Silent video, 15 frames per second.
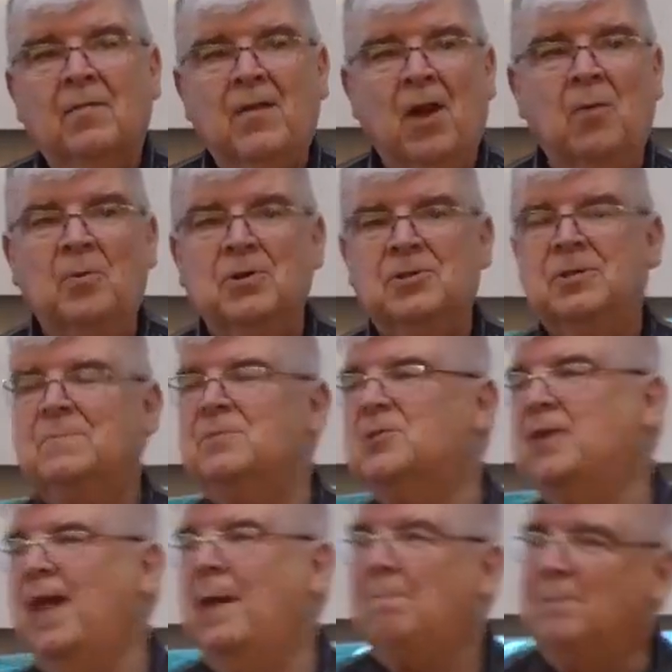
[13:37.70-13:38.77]
there were some
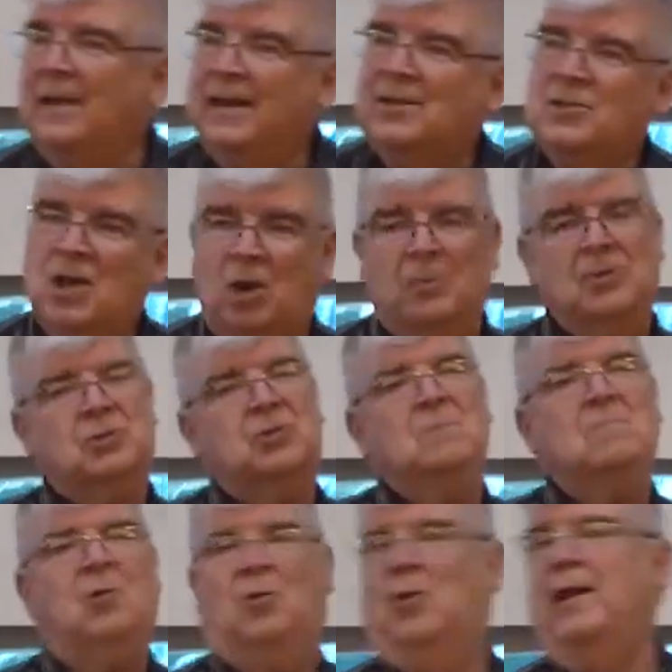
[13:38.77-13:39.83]
skeptics, there were
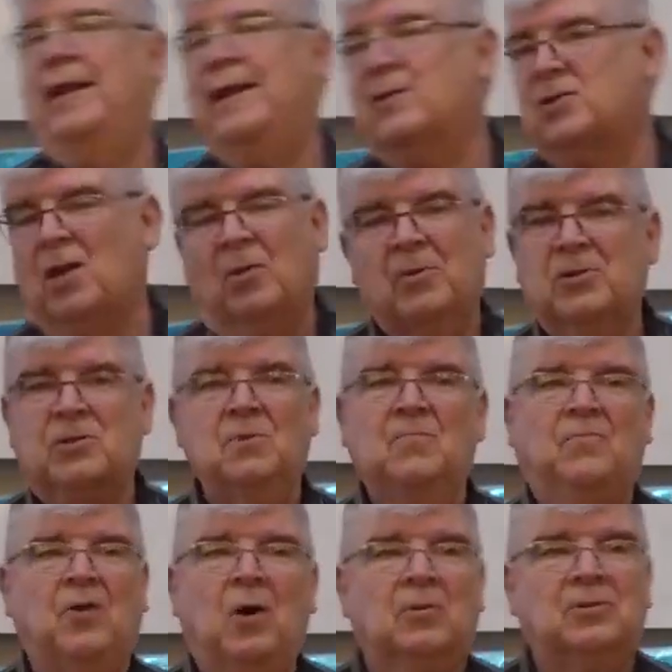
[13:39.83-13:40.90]
some critics, there were
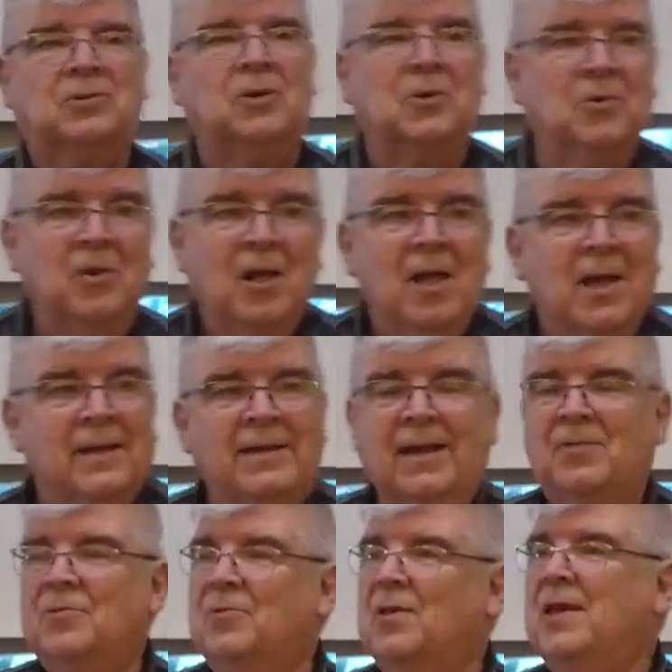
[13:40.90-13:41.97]
some folks who
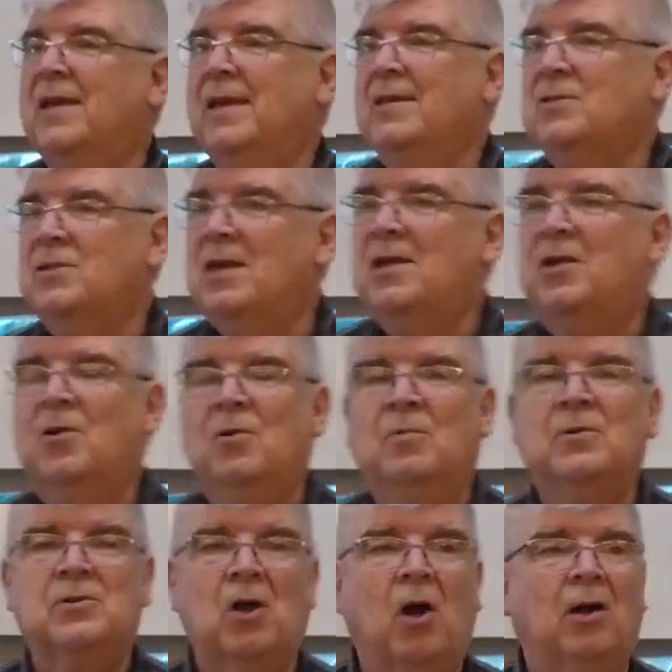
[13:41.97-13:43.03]
didn't think Ezekiel
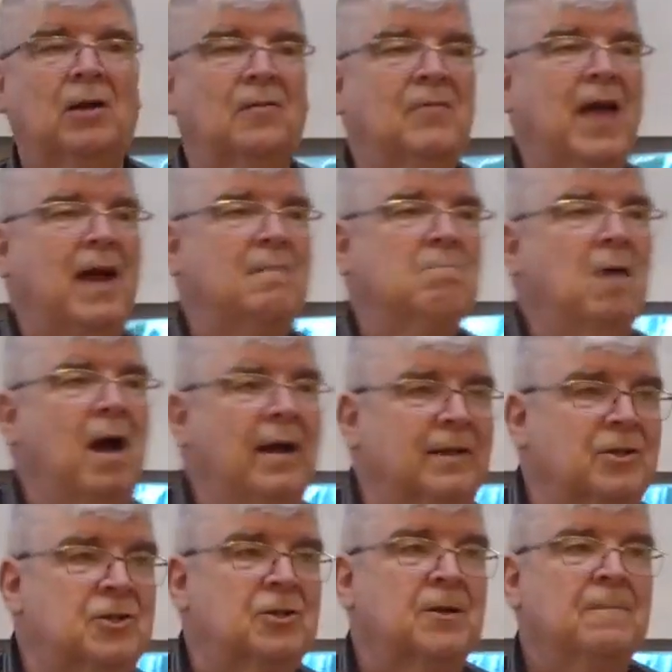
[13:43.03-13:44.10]
was all of that
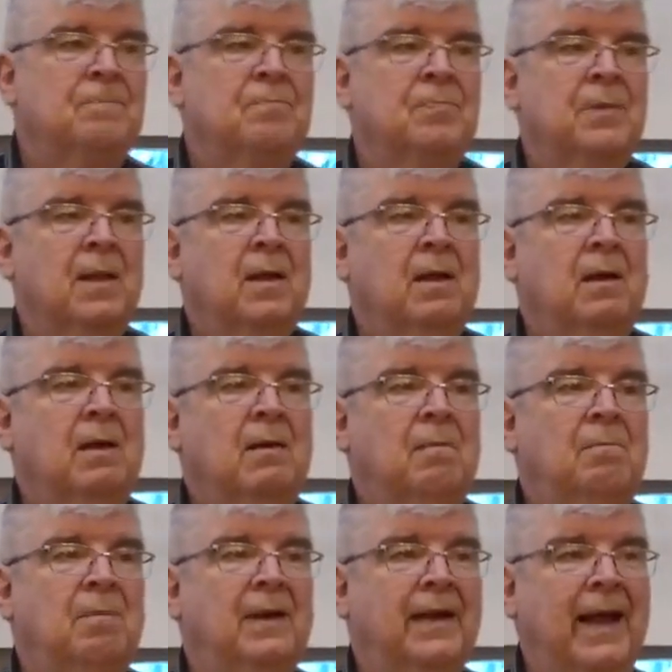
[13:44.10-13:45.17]
much.
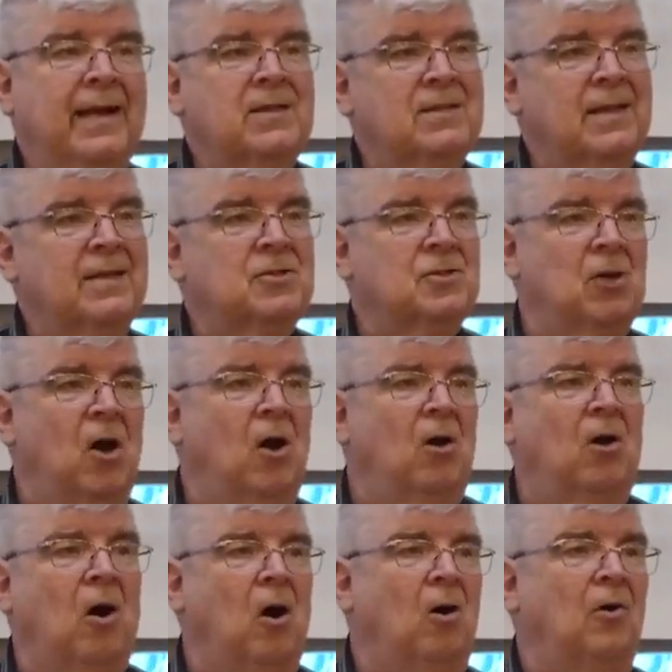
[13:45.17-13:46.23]
But as they saw
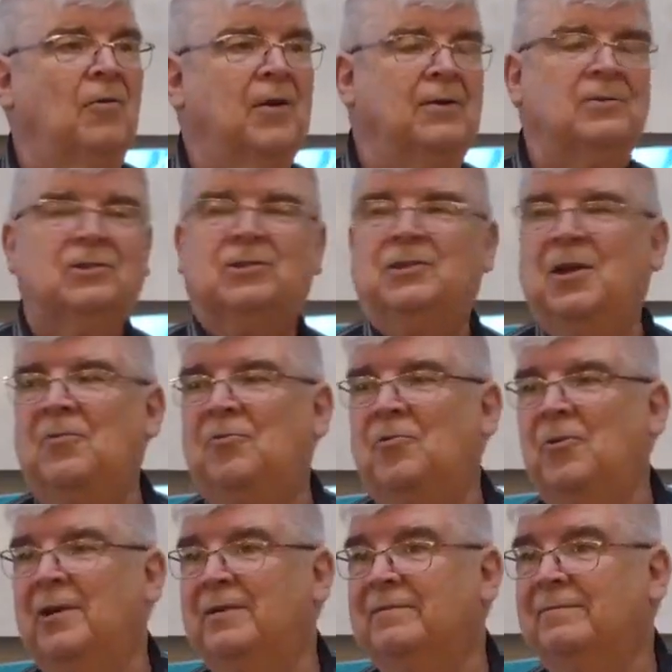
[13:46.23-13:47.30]
all those
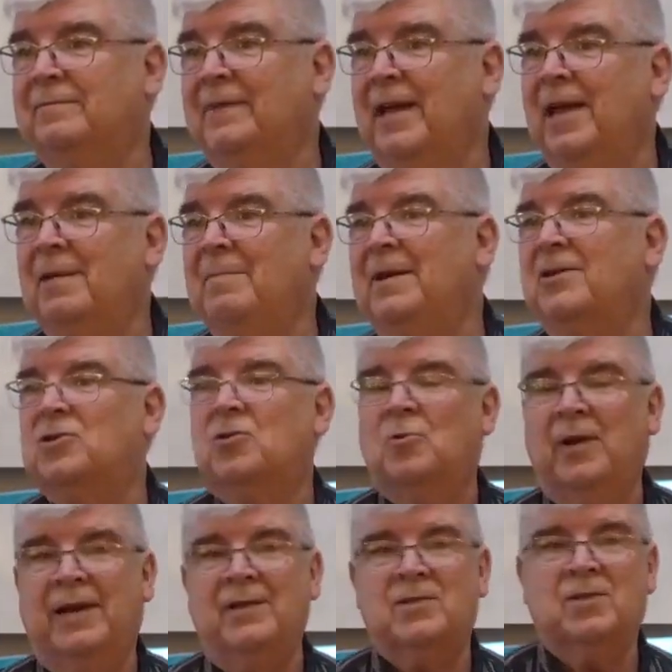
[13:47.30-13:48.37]
different
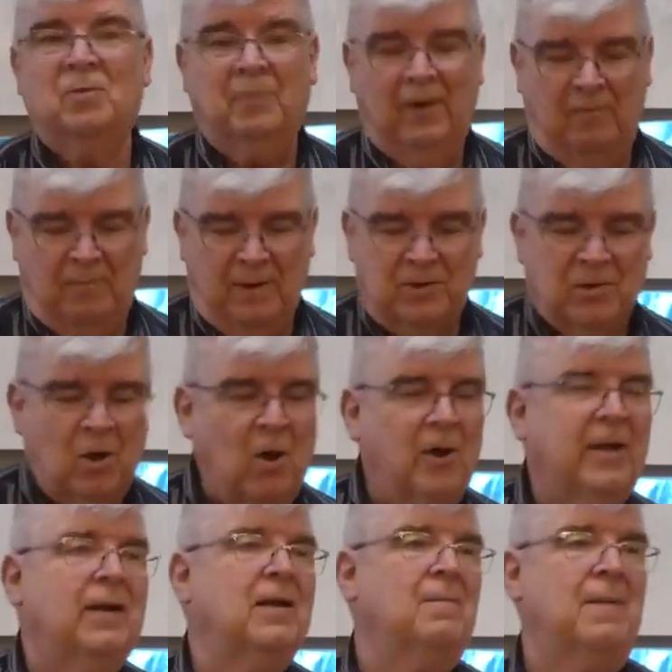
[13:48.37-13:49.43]
imageries that we've been
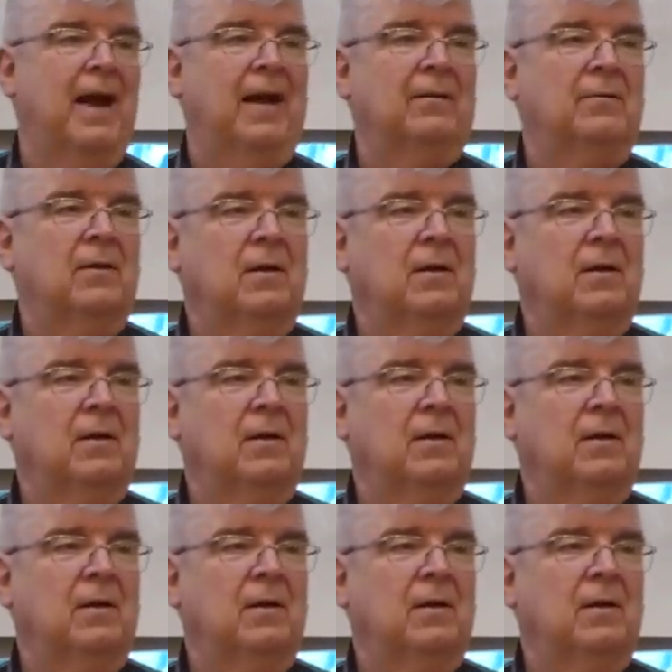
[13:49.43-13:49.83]
talking about,